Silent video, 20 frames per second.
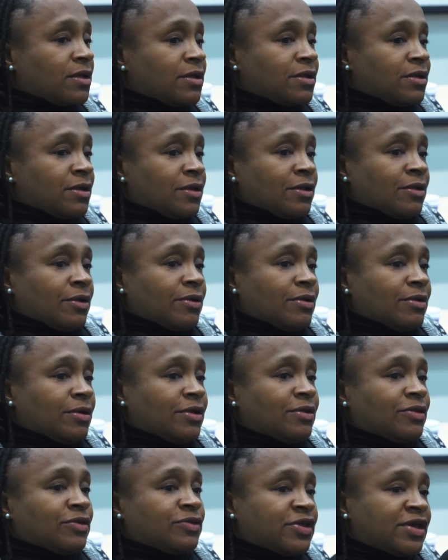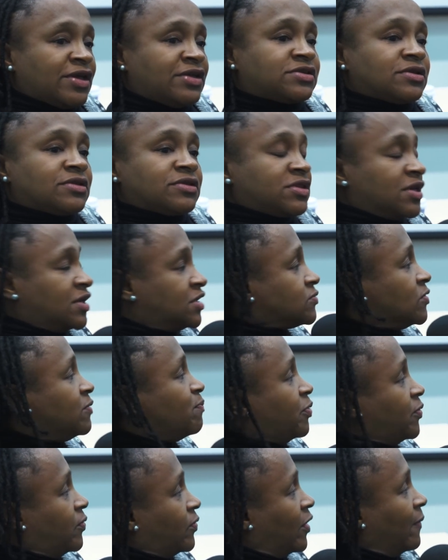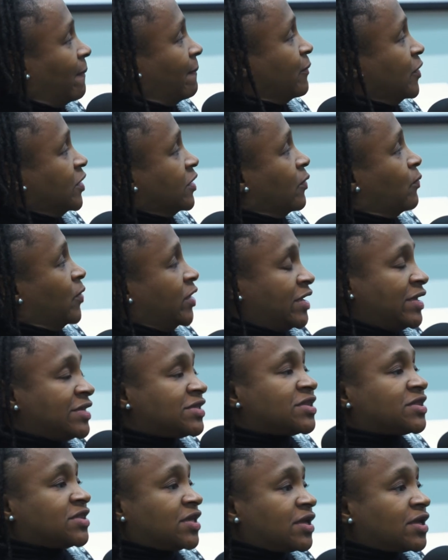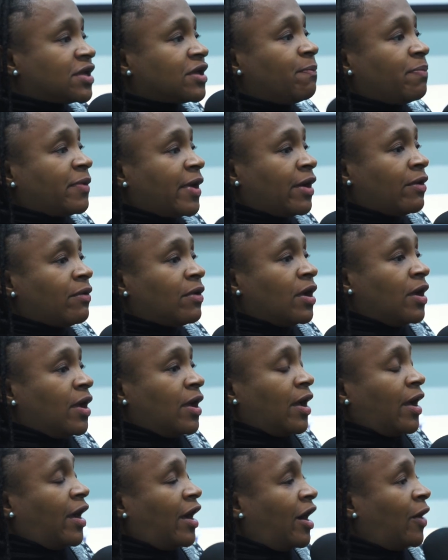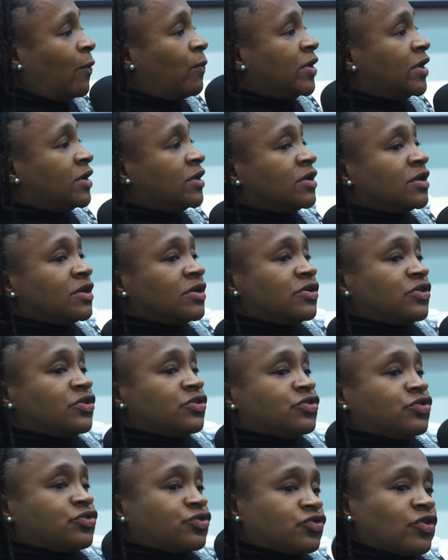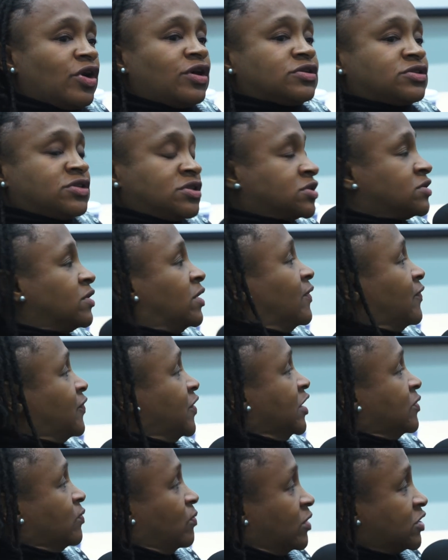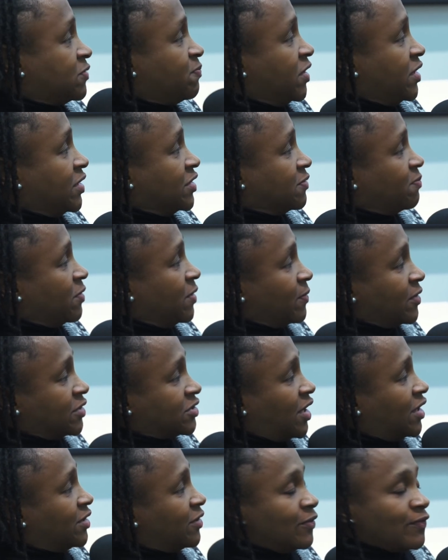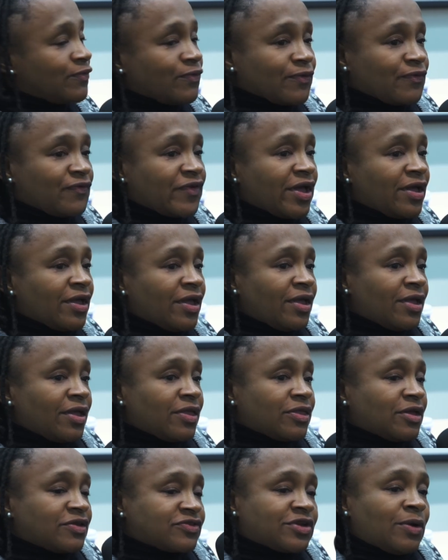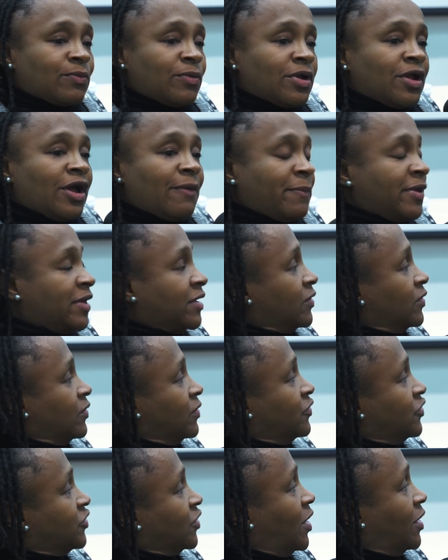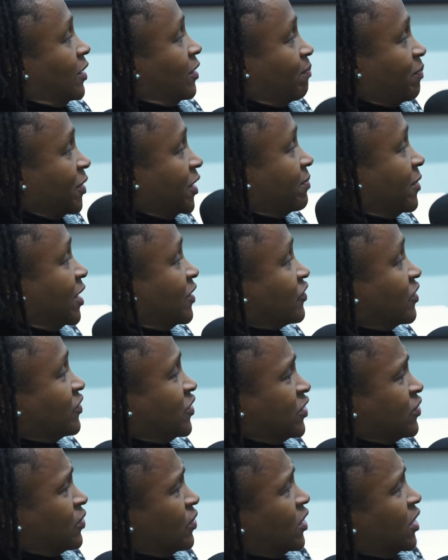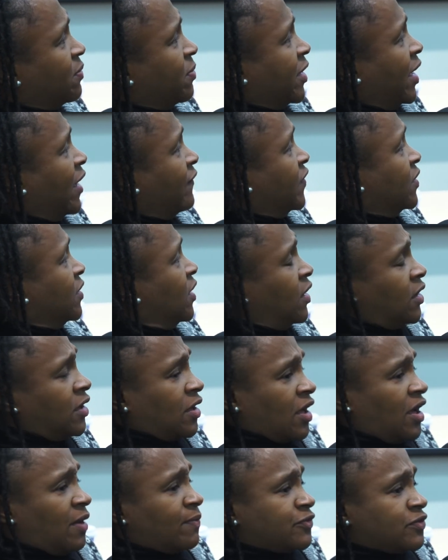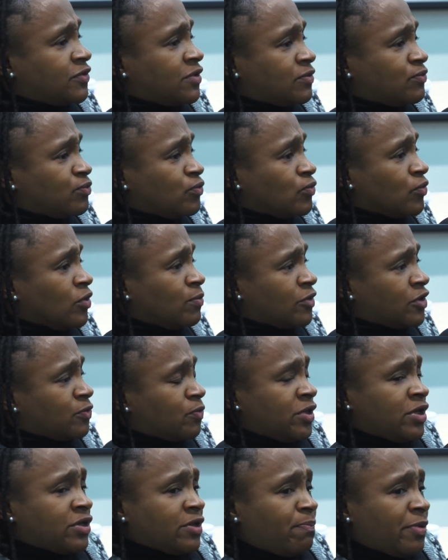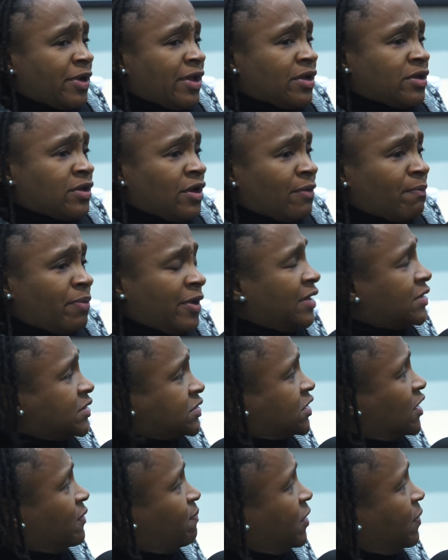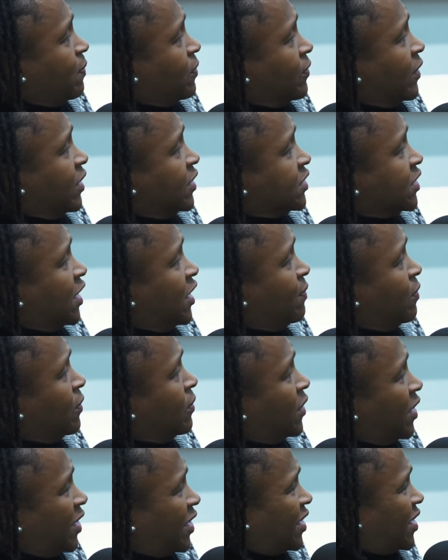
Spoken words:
You know, these are important. You know, we need to think about how we structure certain things when we speak to people, because I know for a fact that someone like Becky, who's young and being mainstream, she's not going to be having come to the room because we need a young black to say people around the table.